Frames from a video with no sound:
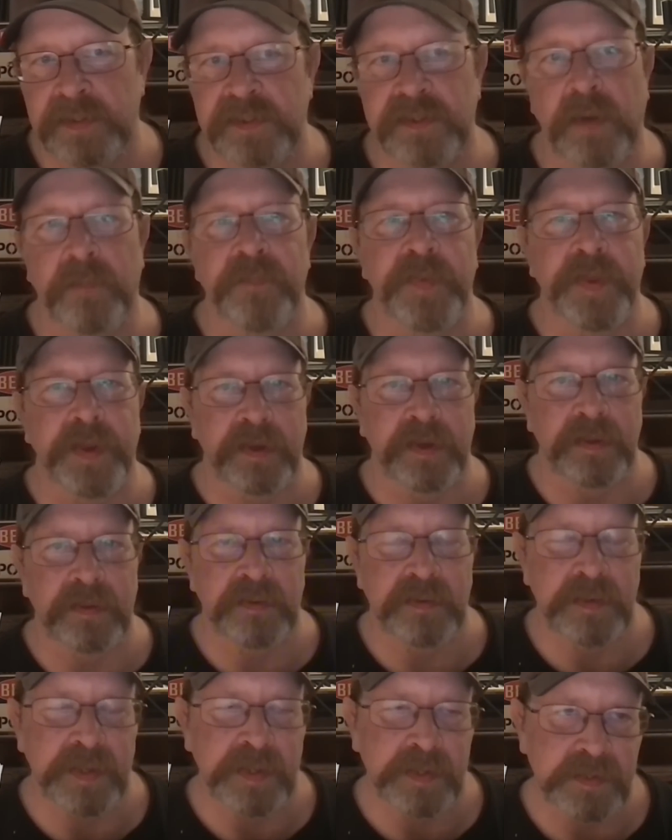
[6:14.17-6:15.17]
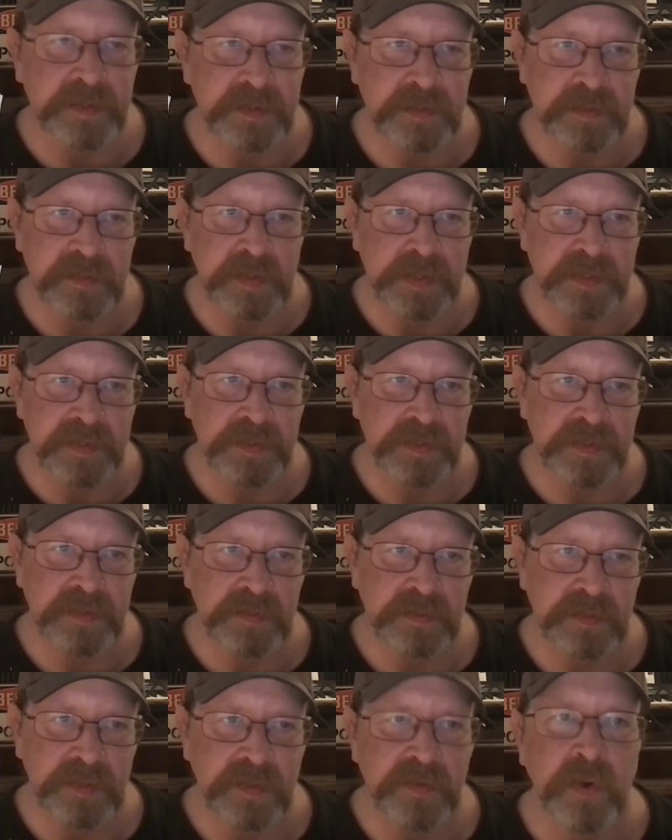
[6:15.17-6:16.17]
something that's
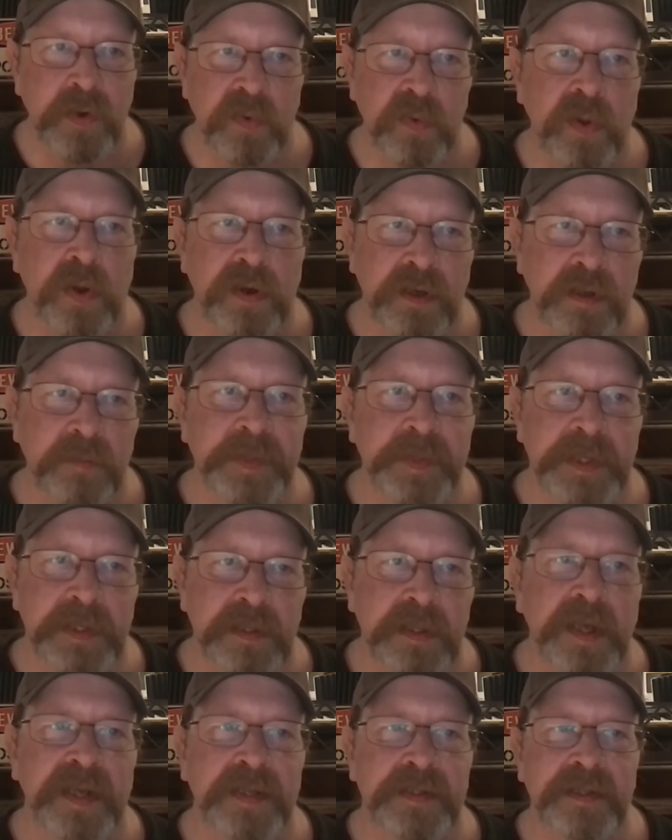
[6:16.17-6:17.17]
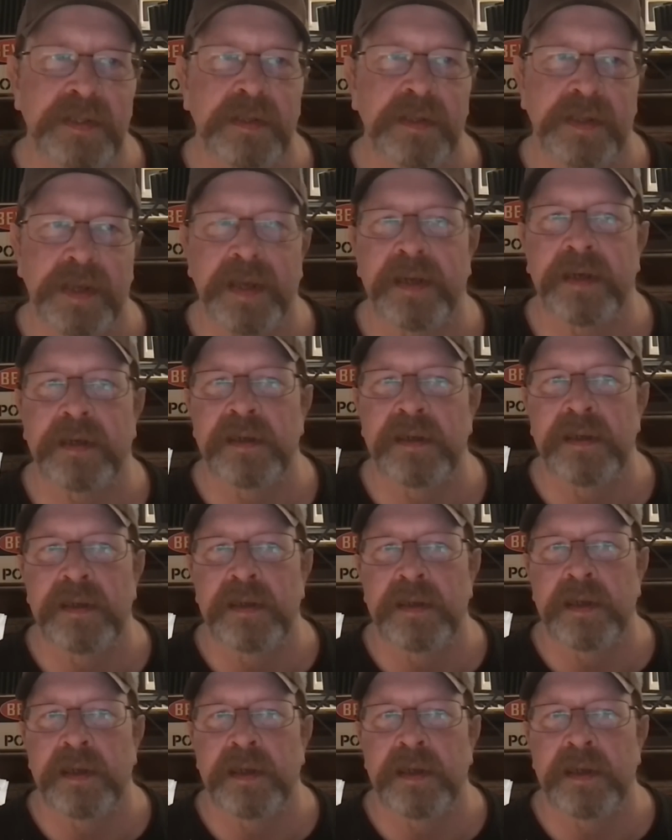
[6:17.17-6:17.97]
can no longer be classed that.